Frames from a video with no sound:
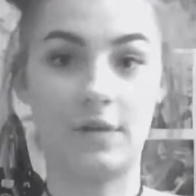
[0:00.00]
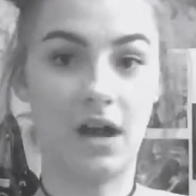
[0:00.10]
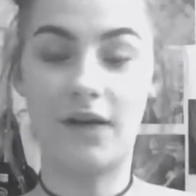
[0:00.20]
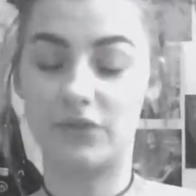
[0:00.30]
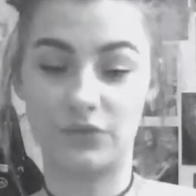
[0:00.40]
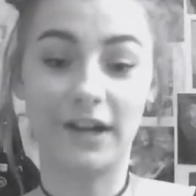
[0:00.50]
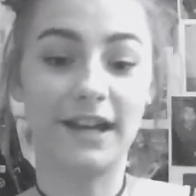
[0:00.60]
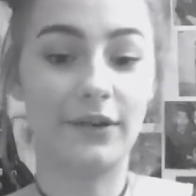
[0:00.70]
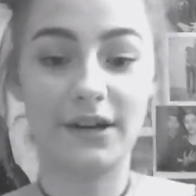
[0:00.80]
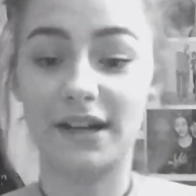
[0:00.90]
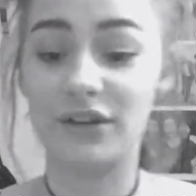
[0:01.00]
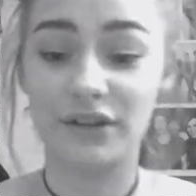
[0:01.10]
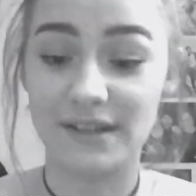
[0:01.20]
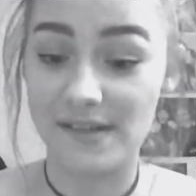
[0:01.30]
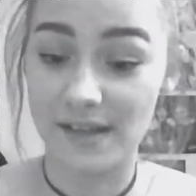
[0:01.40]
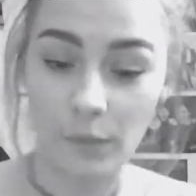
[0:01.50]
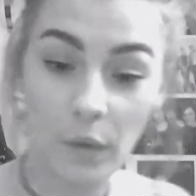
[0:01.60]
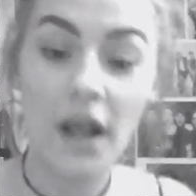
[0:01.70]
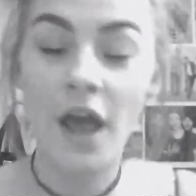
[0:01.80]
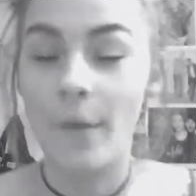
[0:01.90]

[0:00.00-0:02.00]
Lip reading: covers right now and I couldn't decide one.